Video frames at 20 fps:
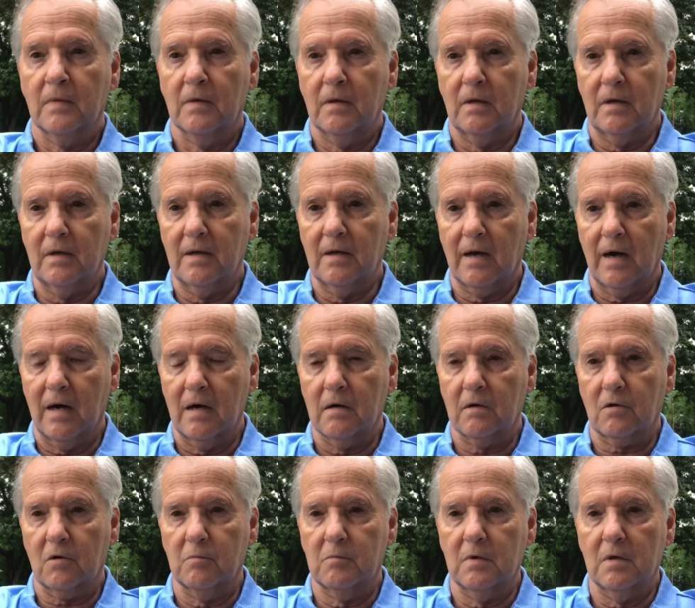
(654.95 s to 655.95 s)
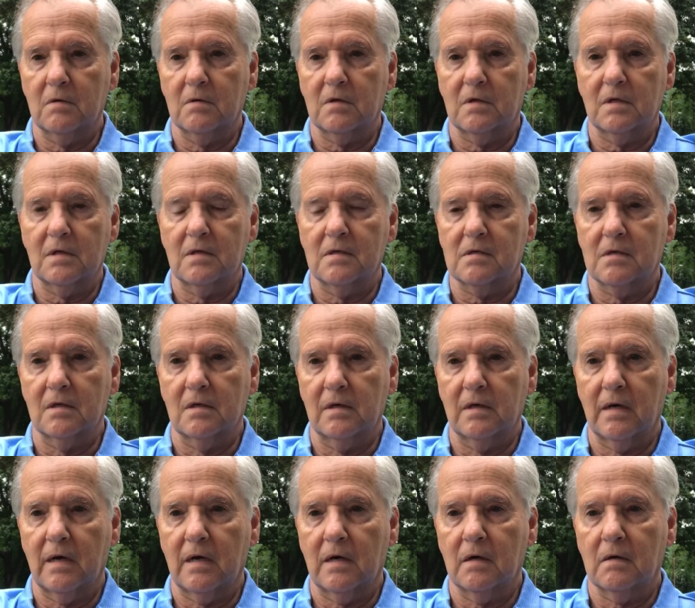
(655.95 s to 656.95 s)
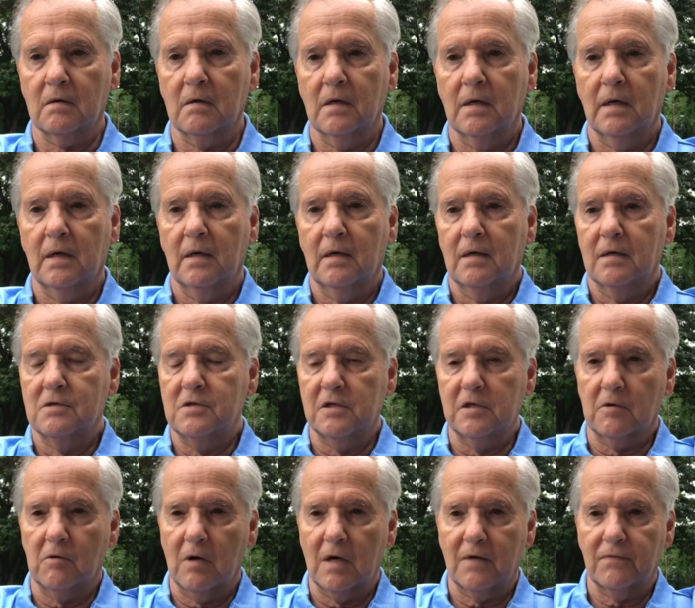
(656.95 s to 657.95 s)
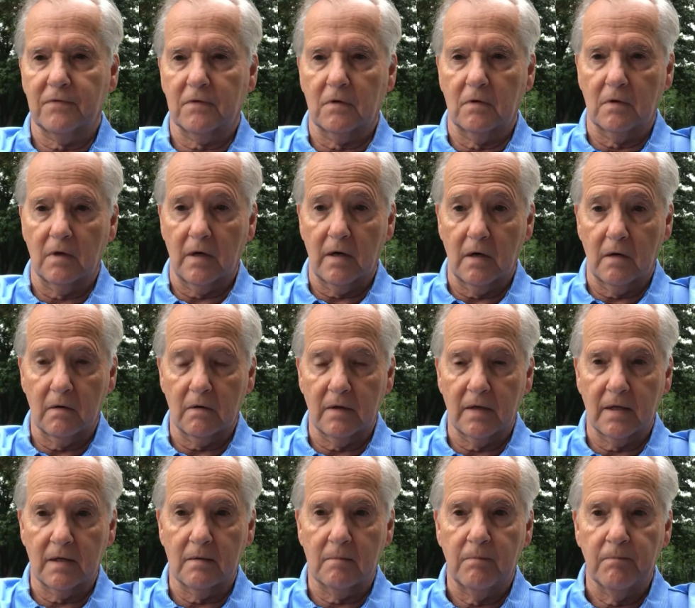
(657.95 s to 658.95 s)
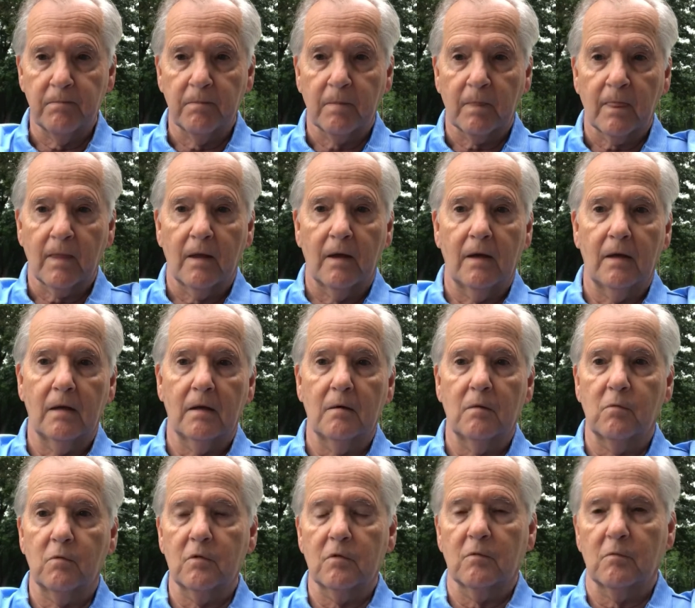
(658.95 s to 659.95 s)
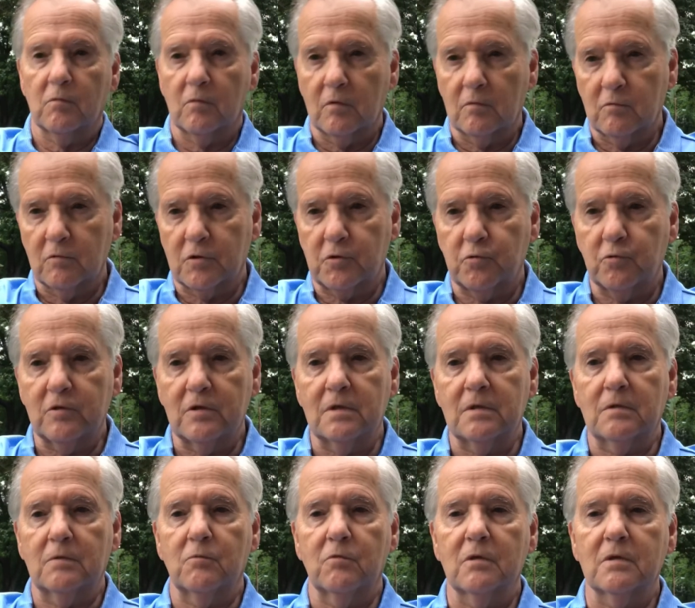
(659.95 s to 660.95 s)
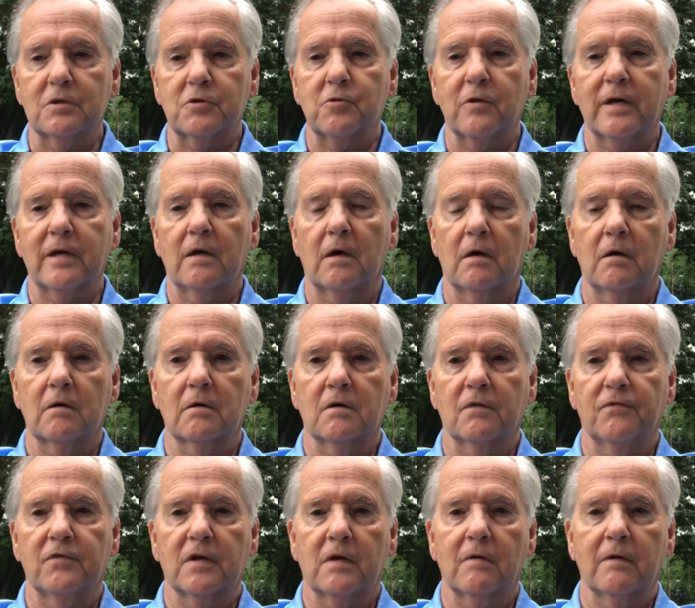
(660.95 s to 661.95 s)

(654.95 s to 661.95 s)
in our communities and in our geographical area. We're really trying hard to figure